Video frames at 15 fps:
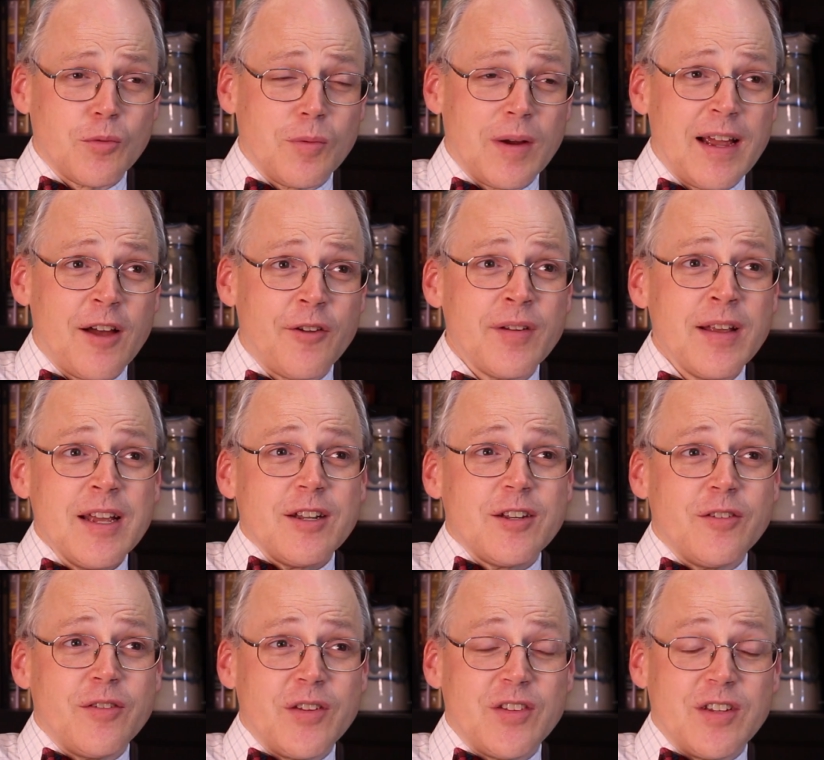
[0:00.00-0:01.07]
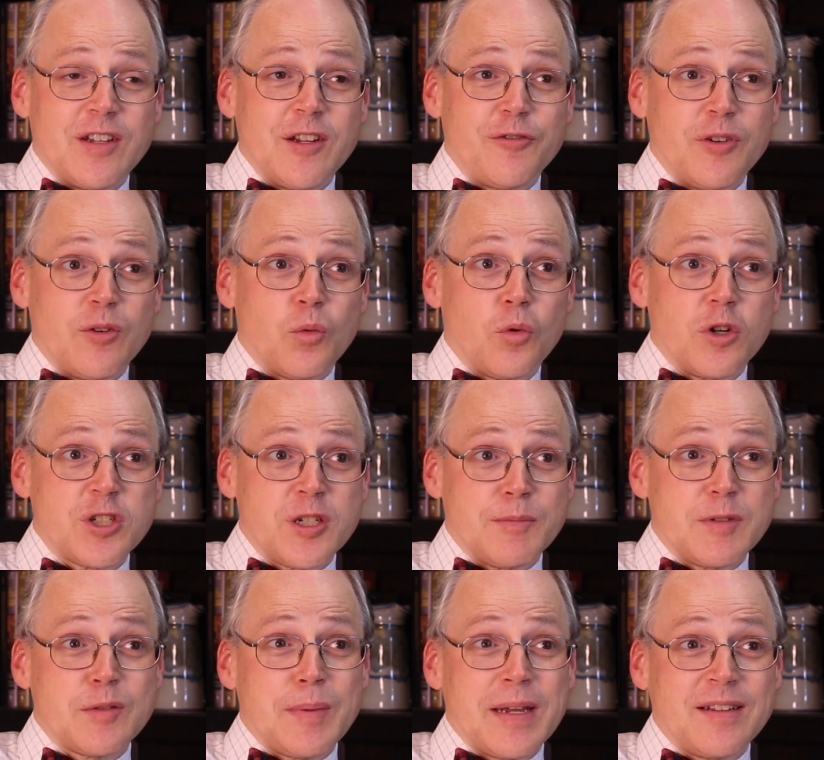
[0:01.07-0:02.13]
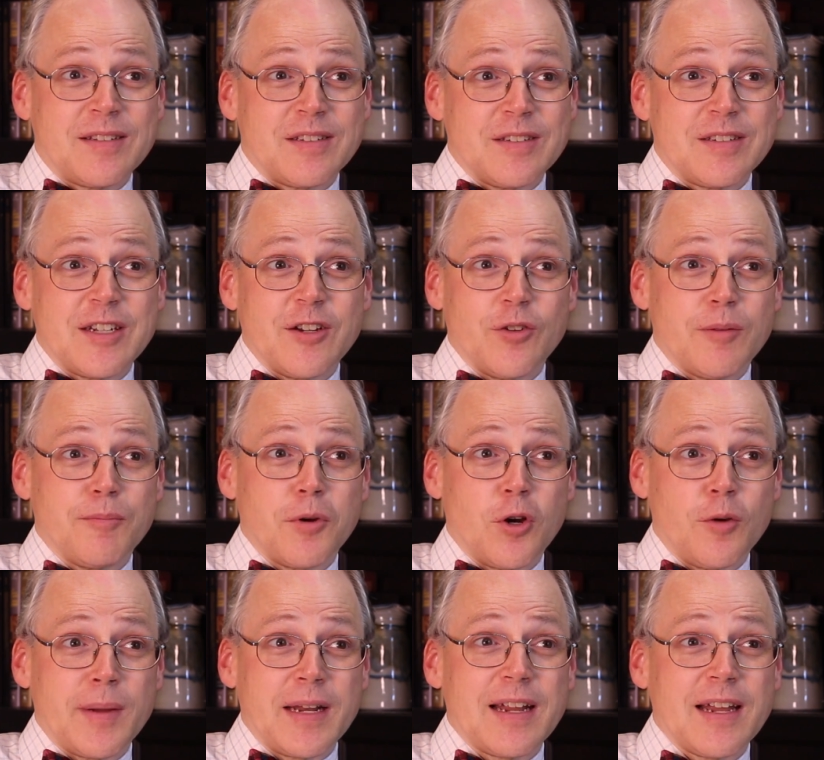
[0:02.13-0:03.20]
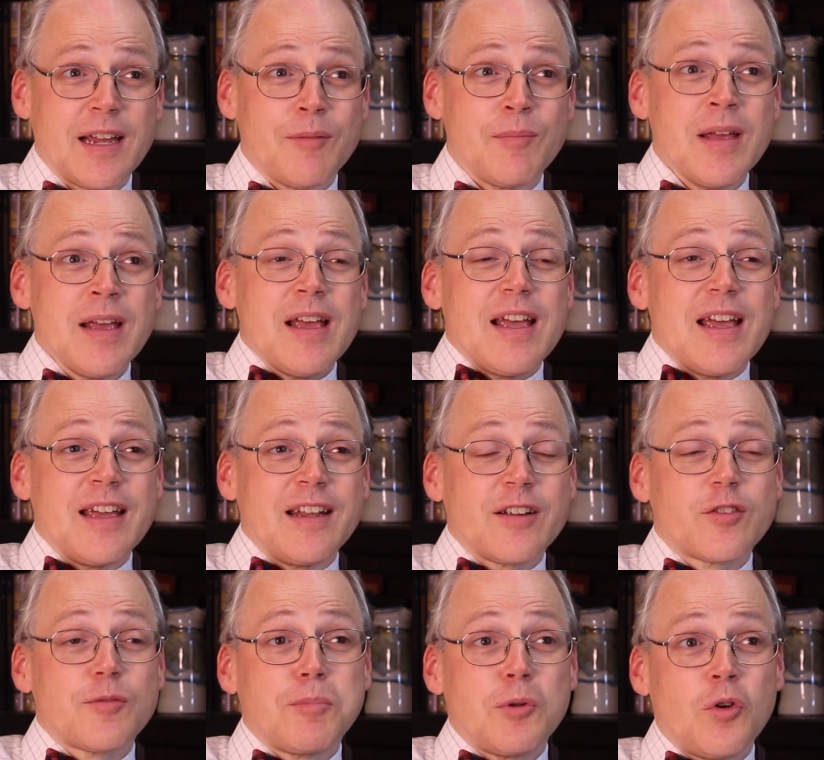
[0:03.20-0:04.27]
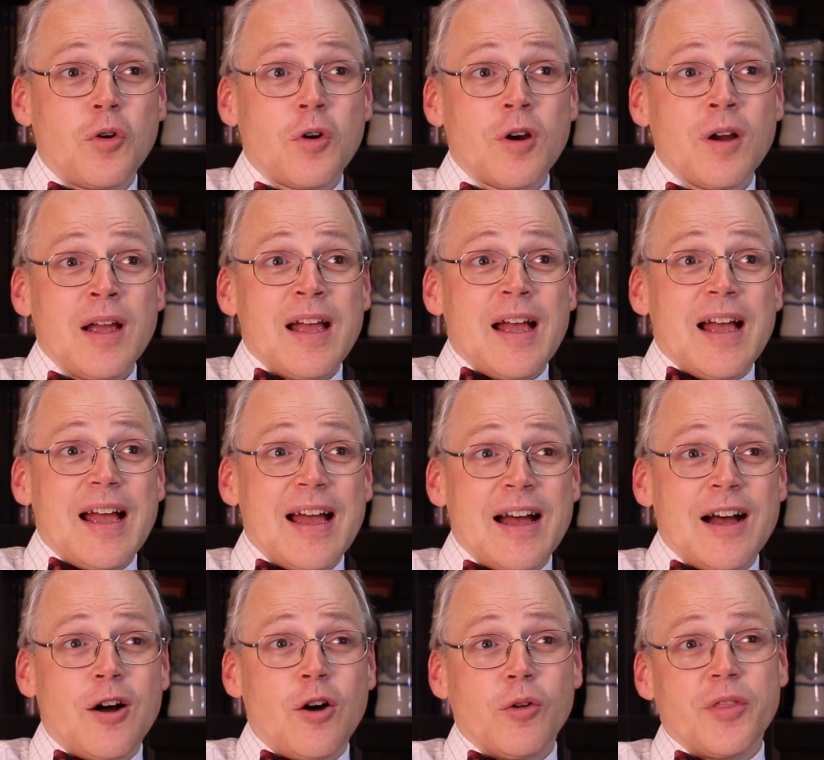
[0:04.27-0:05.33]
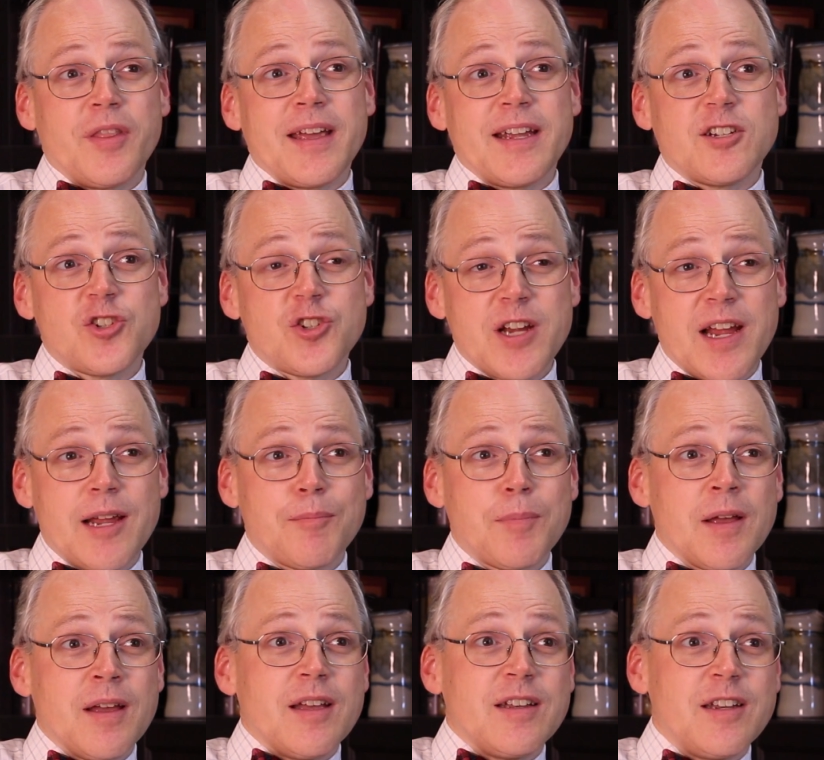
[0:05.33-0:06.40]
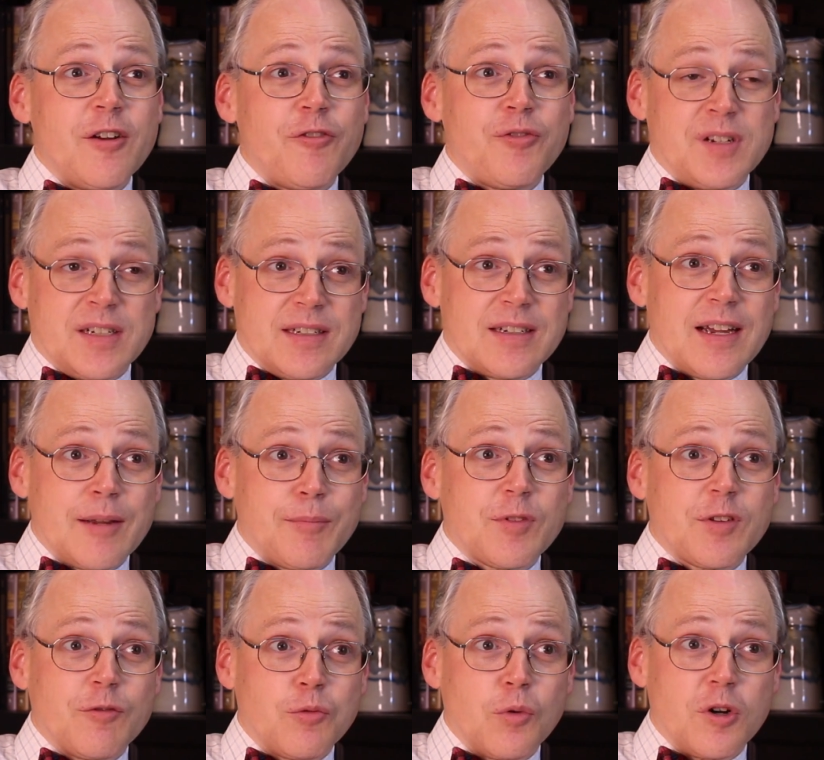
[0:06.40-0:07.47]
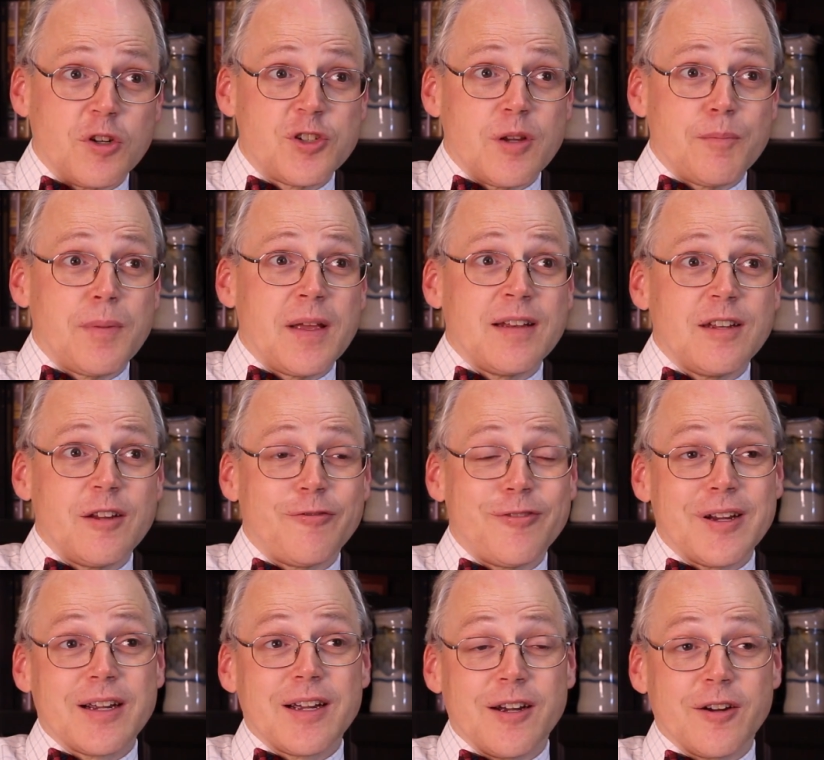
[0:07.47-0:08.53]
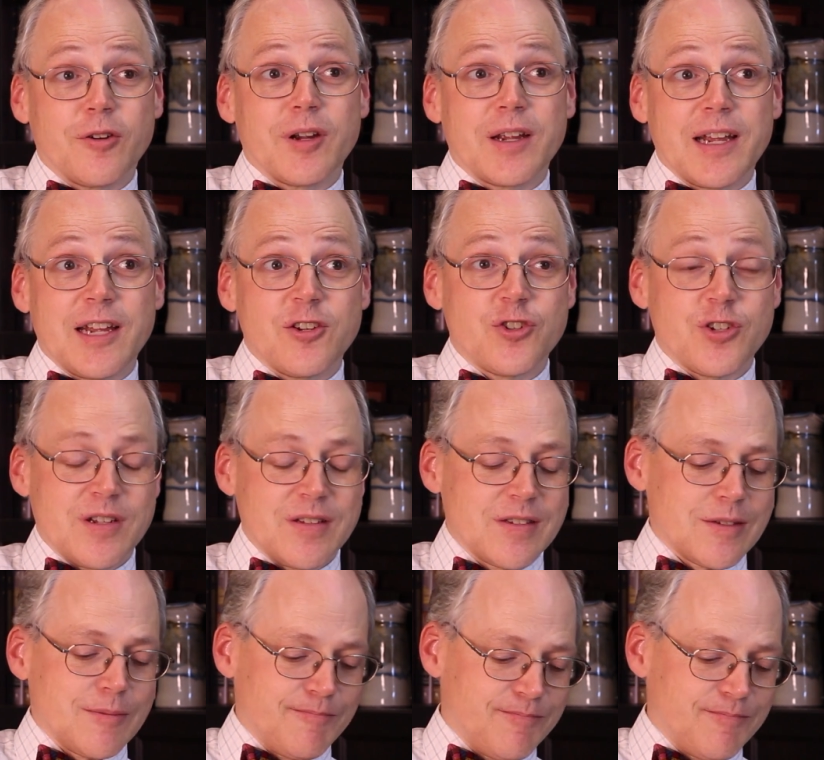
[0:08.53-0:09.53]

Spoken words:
around to visit different worship spaces here in Birmingham and explore how they shape different types of worship in different congregations.